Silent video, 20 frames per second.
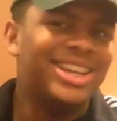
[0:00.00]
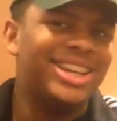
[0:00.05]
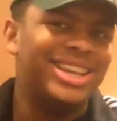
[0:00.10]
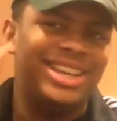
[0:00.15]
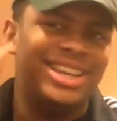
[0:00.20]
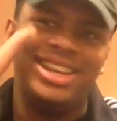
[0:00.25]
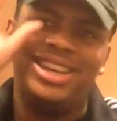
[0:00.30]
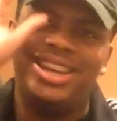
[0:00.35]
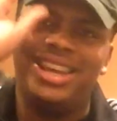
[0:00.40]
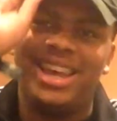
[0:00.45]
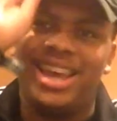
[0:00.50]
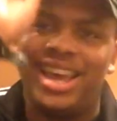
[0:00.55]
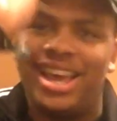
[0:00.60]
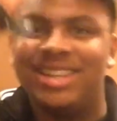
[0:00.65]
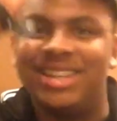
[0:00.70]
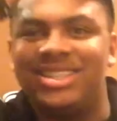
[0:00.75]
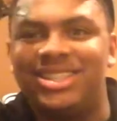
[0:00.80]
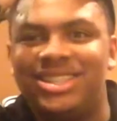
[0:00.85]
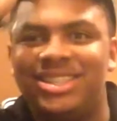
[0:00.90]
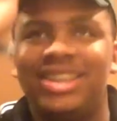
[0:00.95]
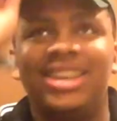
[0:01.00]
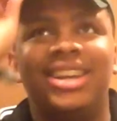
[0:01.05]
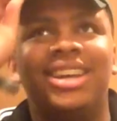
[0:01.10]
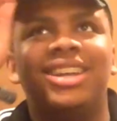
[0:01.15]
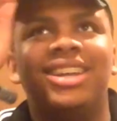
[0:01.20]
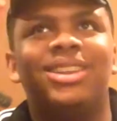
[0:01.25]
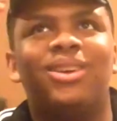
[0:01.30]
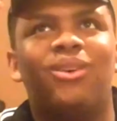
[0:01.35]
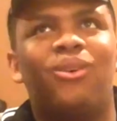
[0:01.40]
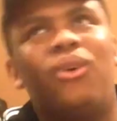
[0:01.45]
Yes,
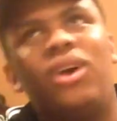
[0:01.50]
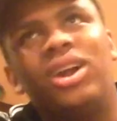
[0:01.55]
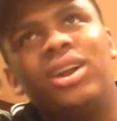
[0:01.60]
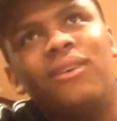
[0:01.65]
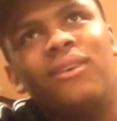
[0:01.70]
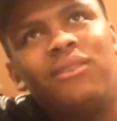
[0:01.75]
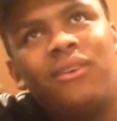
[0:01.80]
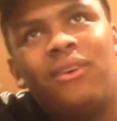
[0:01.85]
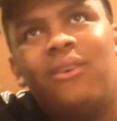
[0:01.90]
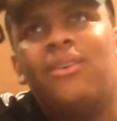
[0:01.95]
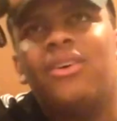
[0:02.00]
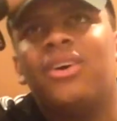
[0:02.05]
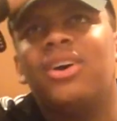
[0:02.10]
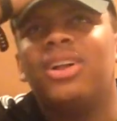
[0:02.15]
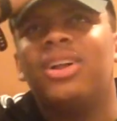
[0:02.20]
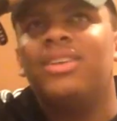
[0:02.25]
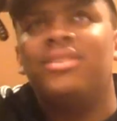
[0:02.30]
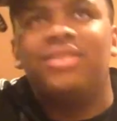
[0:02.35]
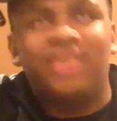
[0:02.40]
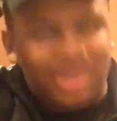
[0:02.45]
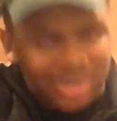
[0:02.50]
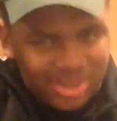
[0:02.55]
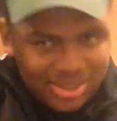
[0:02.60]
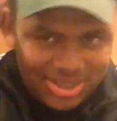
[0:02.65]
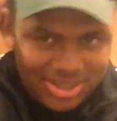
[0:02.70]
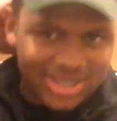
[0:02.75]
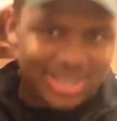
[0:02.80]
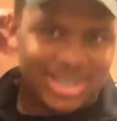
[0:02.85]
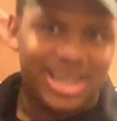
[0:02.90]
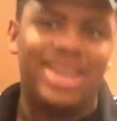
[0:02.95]
The Wonderful World of
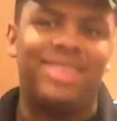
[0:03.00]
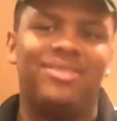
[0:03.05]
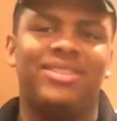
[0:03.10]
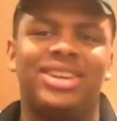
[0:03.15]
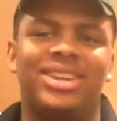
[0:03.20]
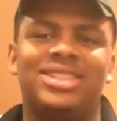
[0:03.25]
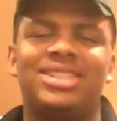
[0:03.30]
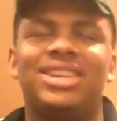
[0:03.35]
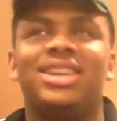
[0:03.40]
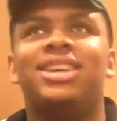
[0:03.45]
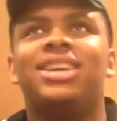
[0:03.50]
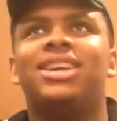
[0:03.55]
Autotainment.